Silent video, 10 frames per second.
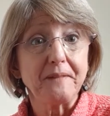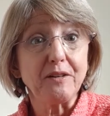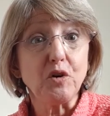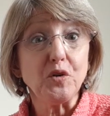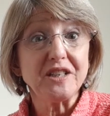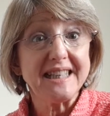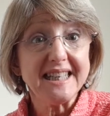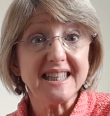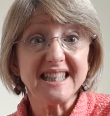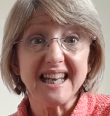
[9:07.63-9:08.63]
Of course,
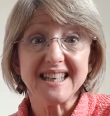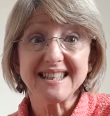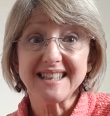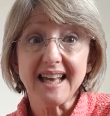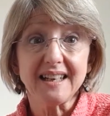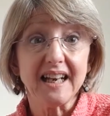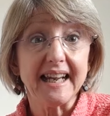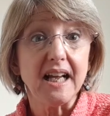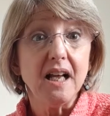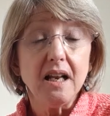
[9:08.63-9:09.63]
this year, sadly,